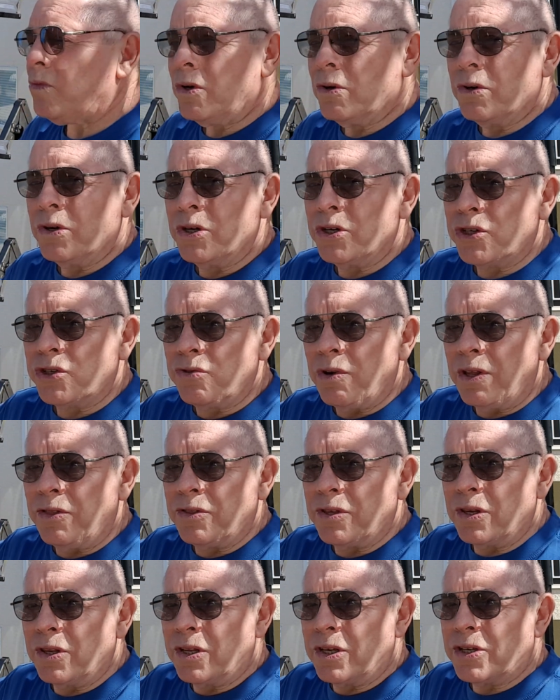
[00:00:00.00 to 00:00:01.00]
I'm going to
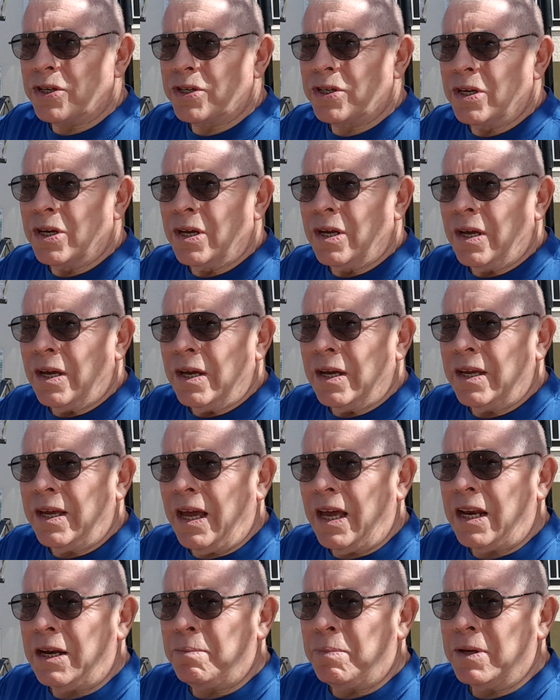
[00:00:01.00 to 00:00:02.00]
strengthen this
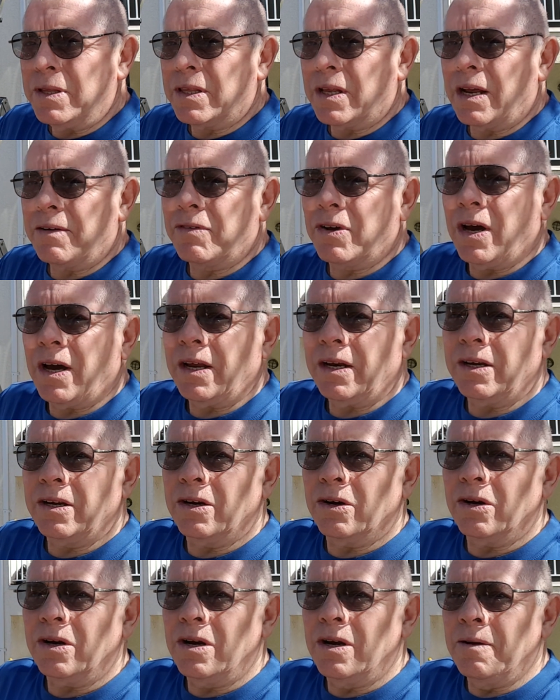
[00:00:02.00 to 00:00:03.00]
canopy that I've got
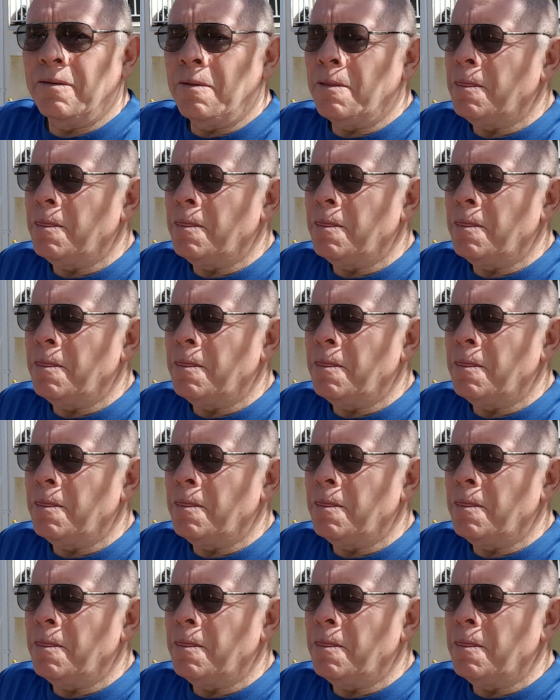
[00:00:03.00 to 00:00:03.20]
here